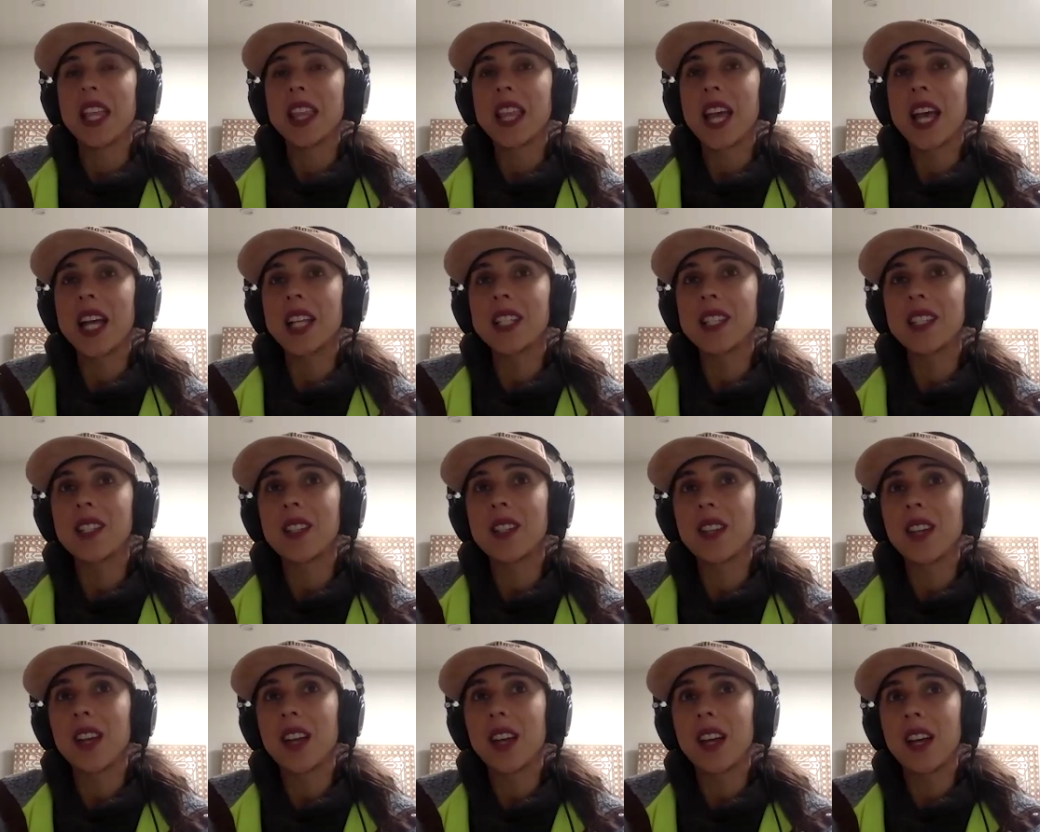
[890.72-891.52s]
that's,
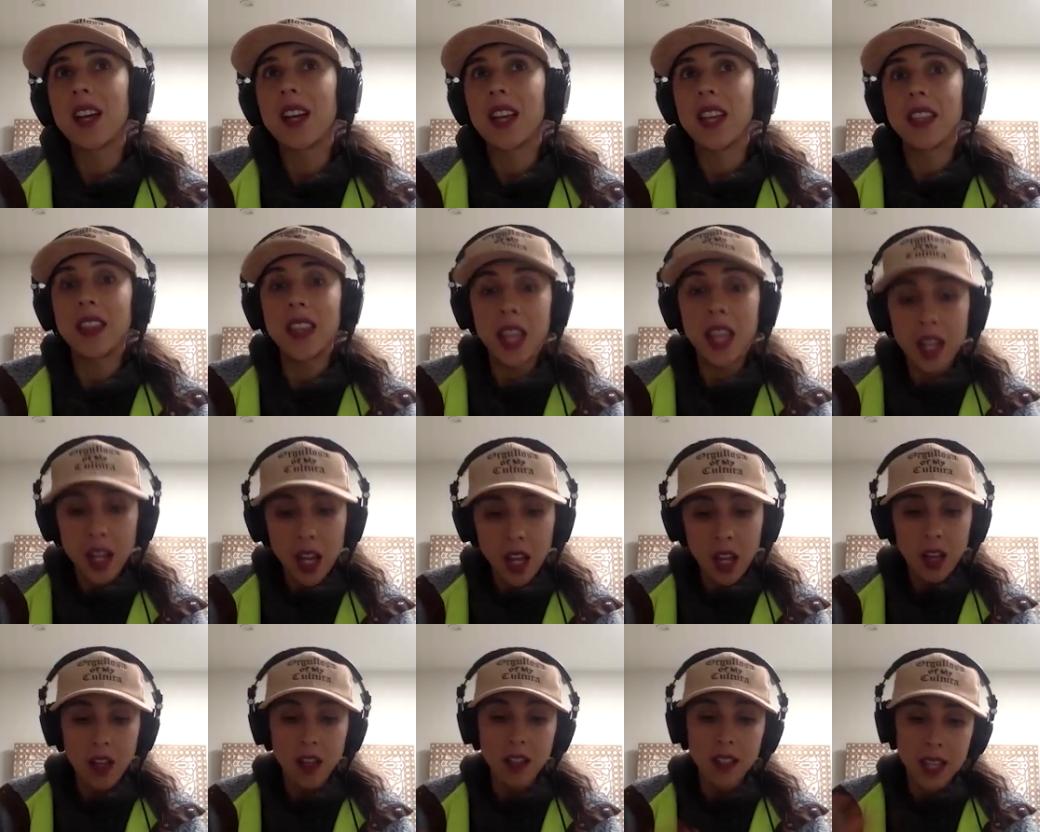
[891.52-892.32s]
and then,
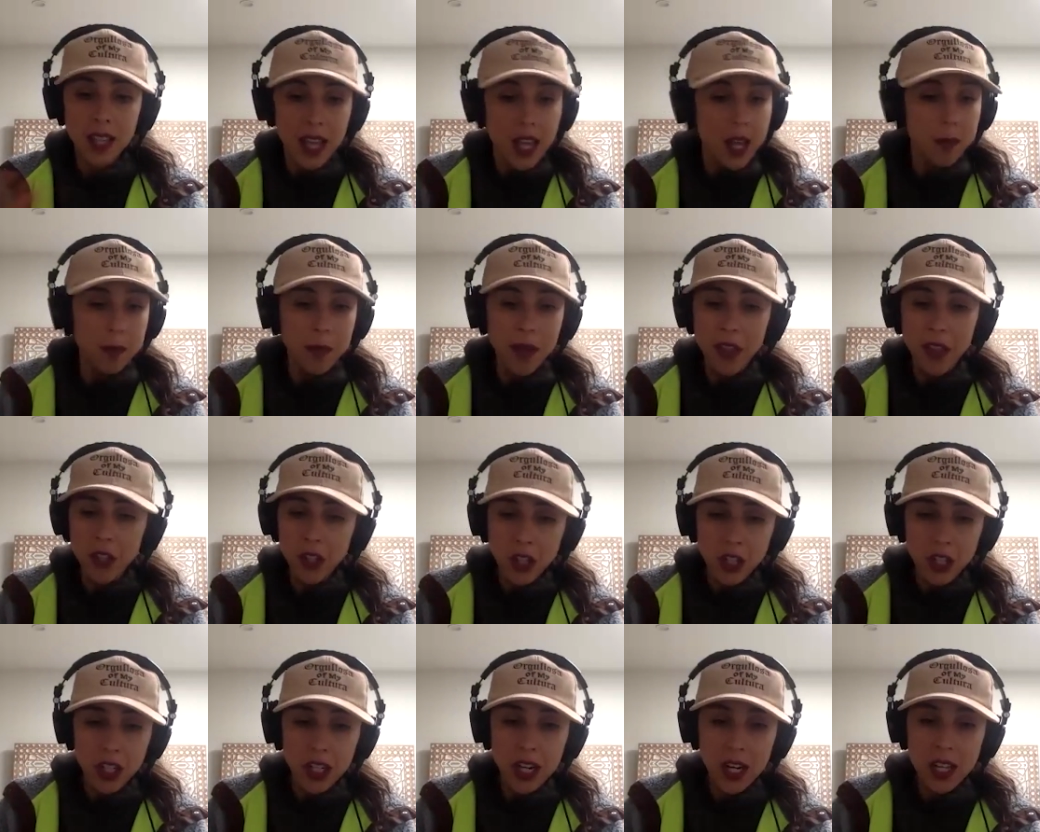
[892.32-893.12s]

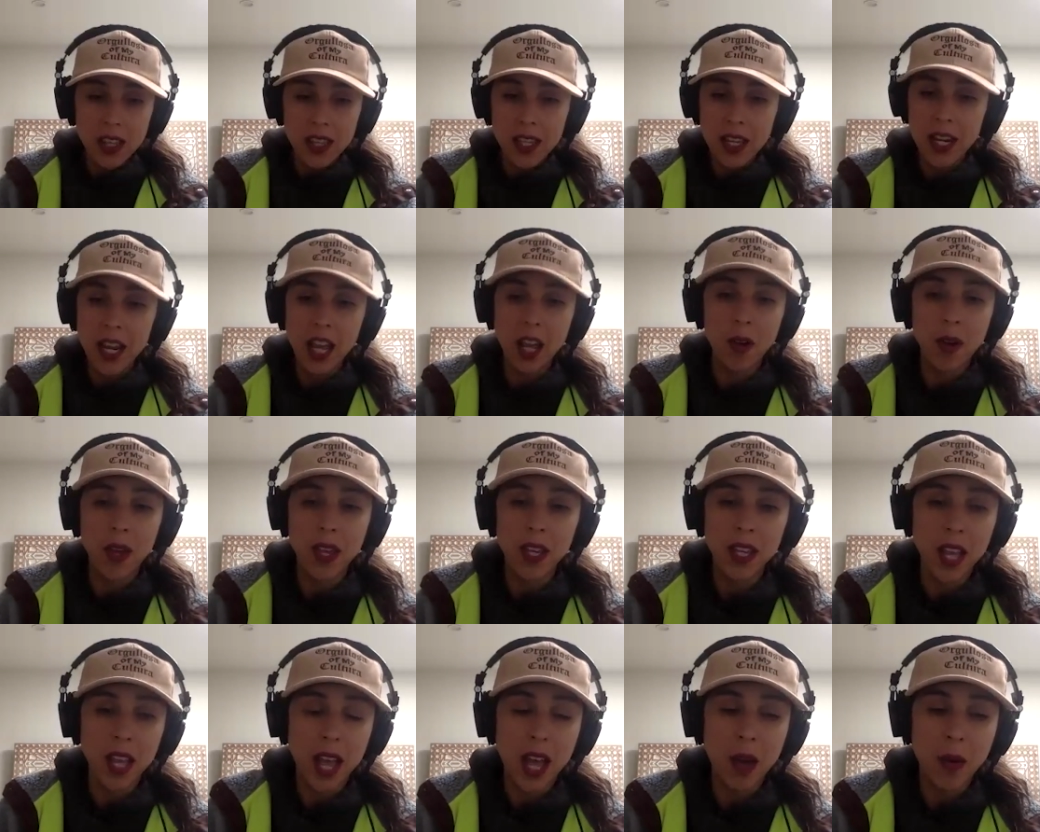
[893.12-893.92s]
motherhood, and then how
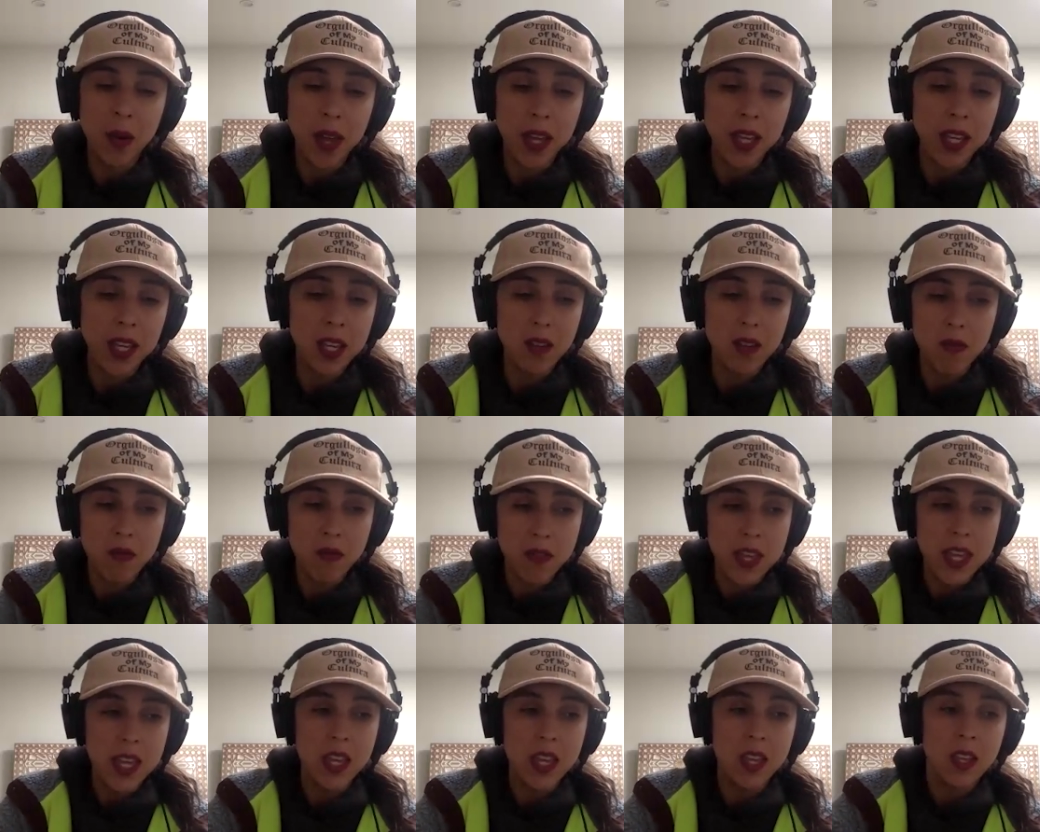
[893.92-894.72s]
I can
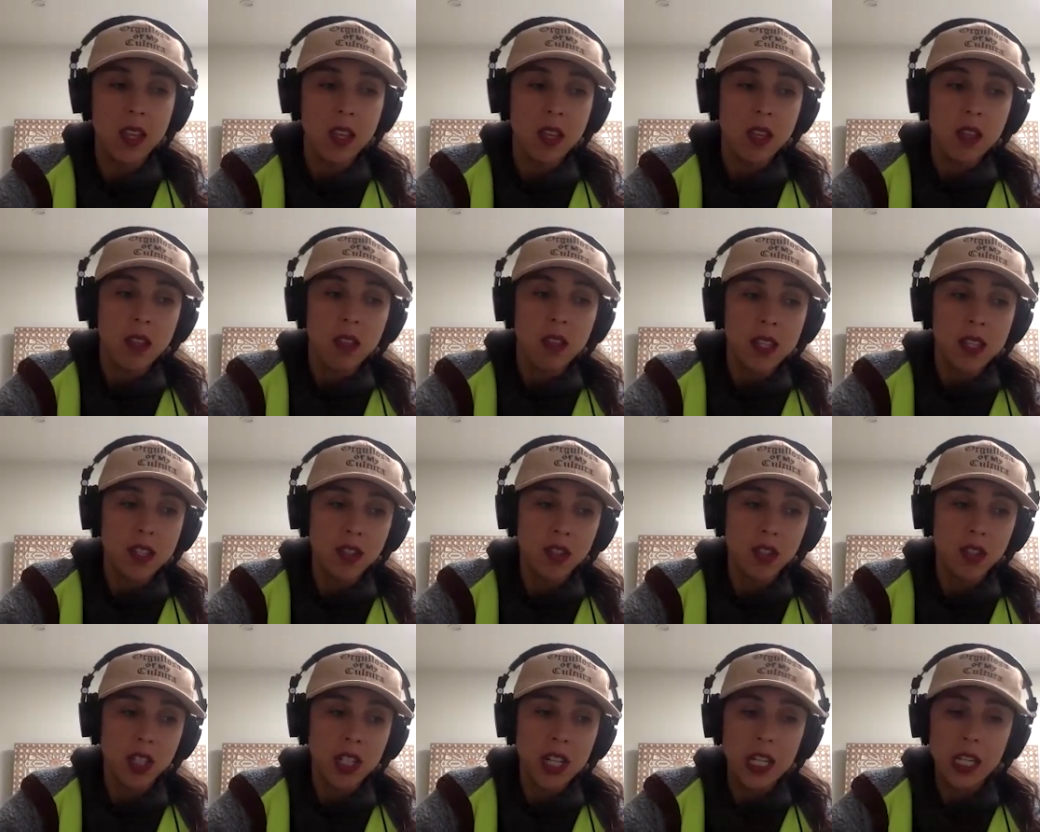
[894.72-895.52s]
fit this
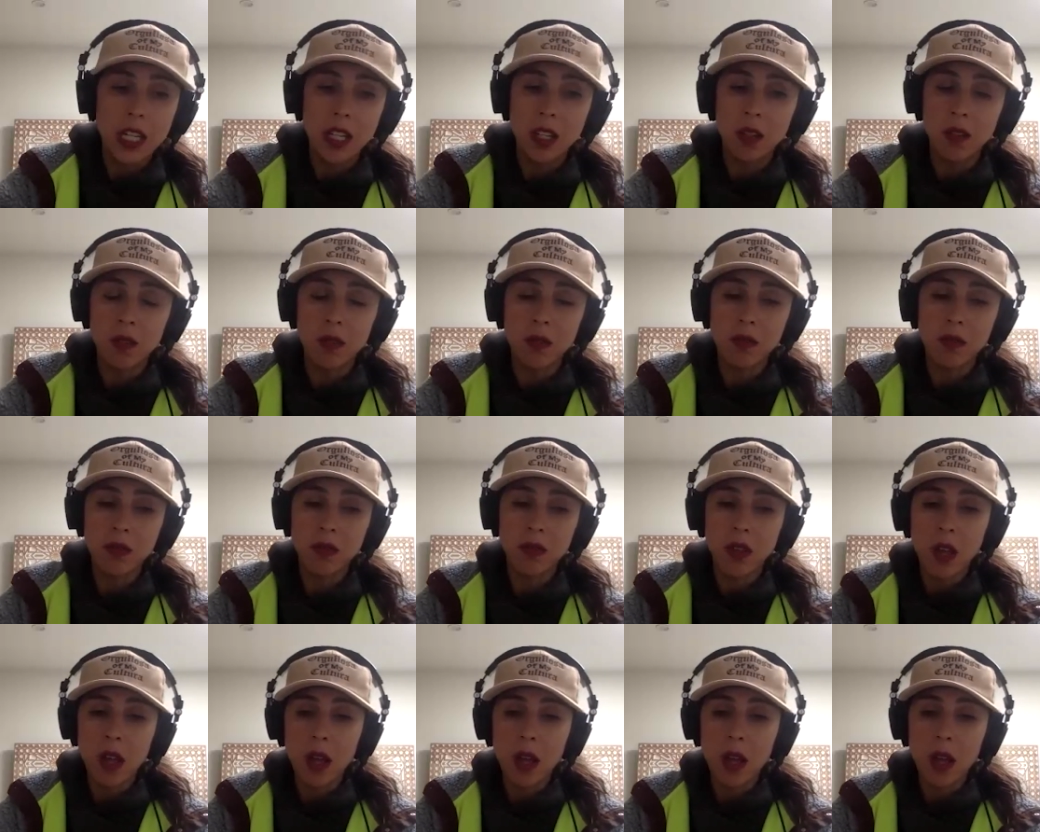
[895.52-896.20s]
creative,